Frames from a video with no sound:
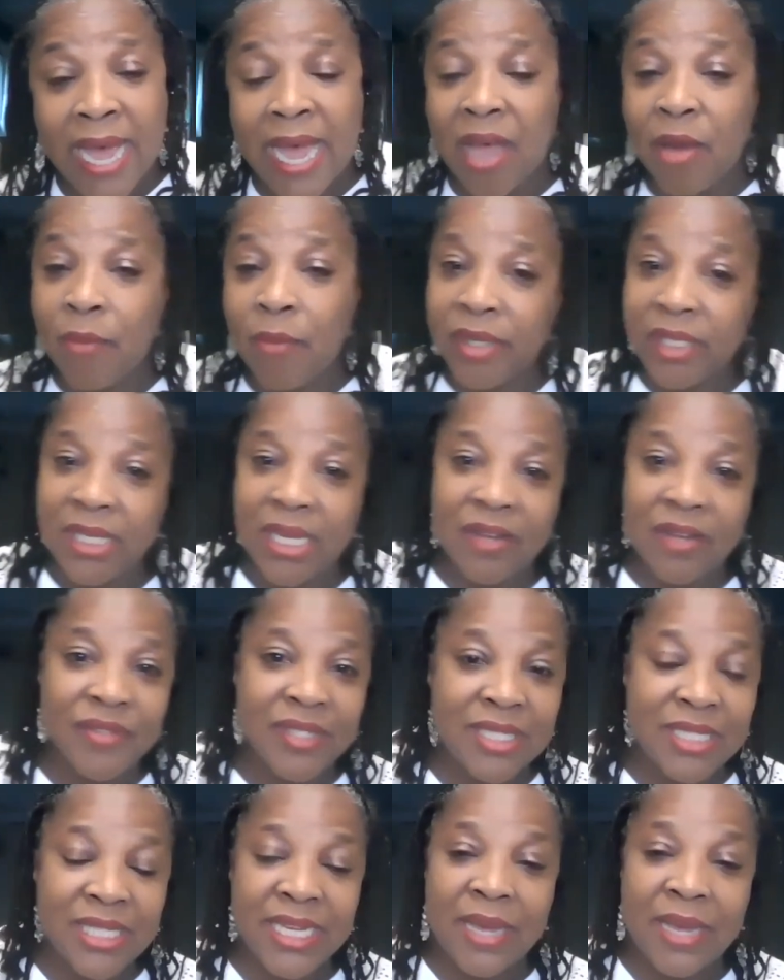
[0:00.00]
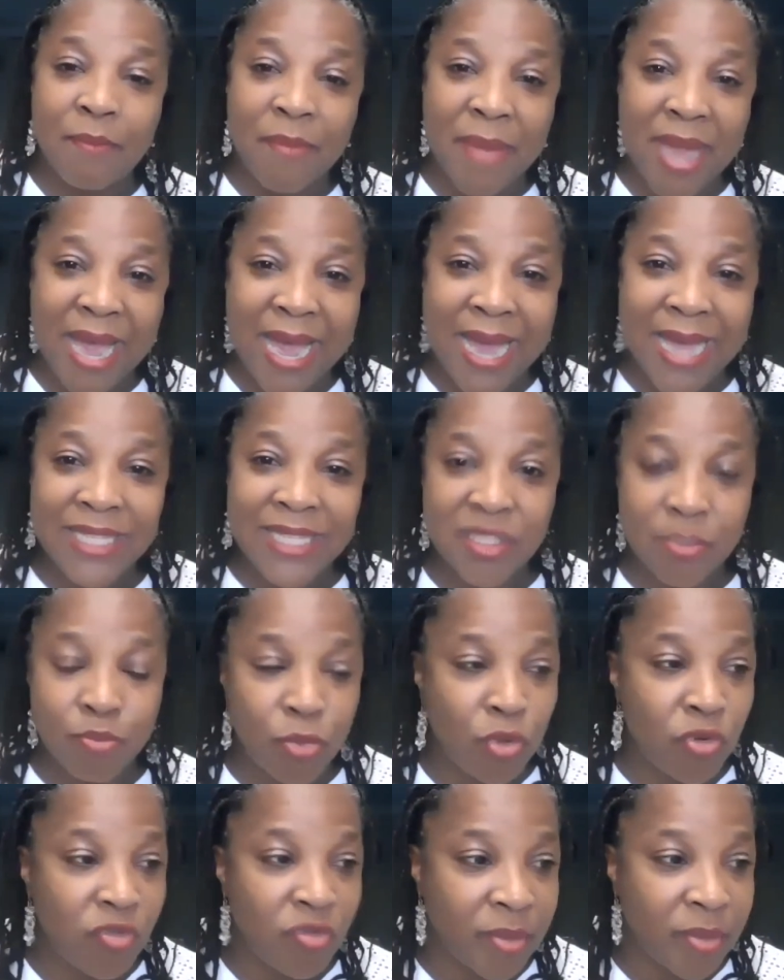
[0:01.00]
I would love to see a mass
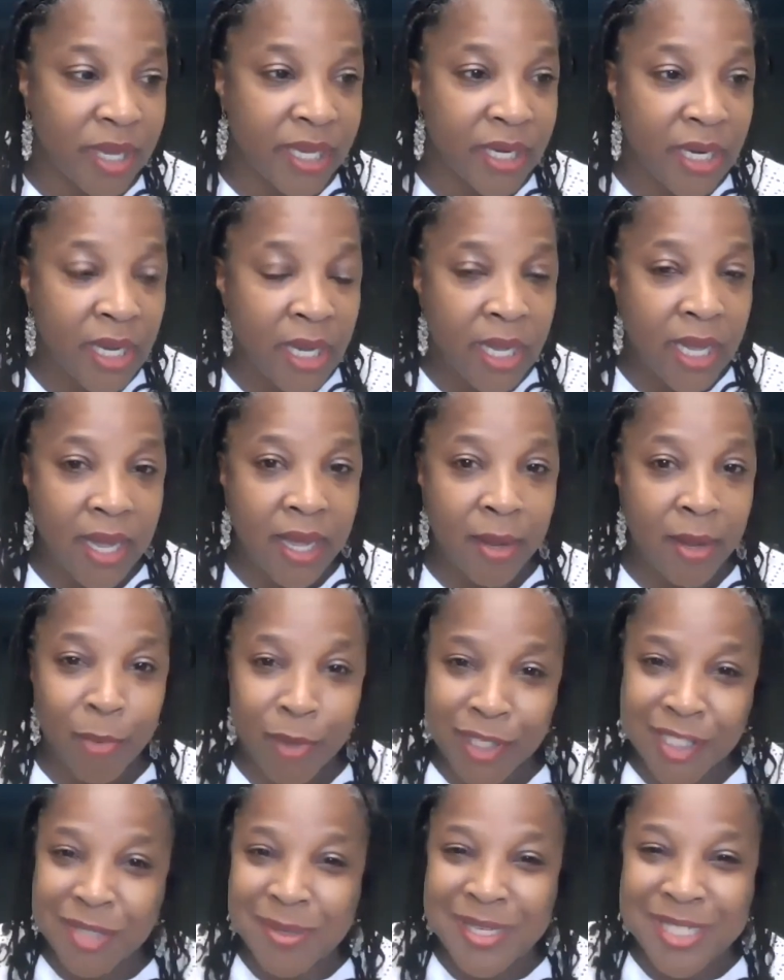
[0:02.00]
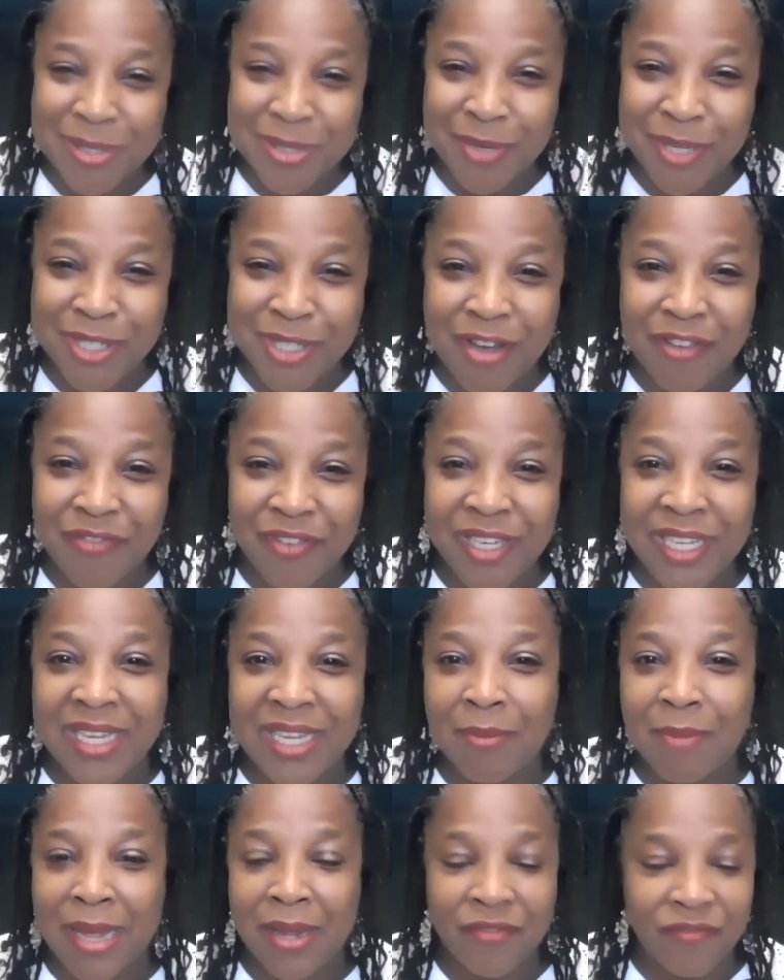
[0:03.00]
movement, especially when you talk
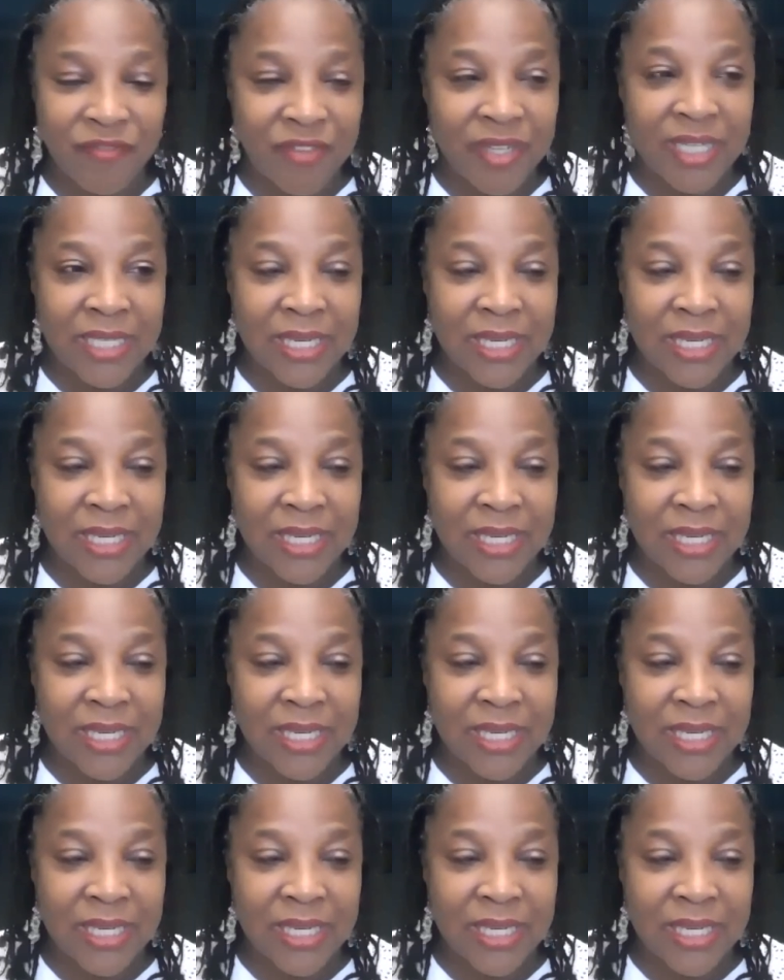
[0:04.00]
about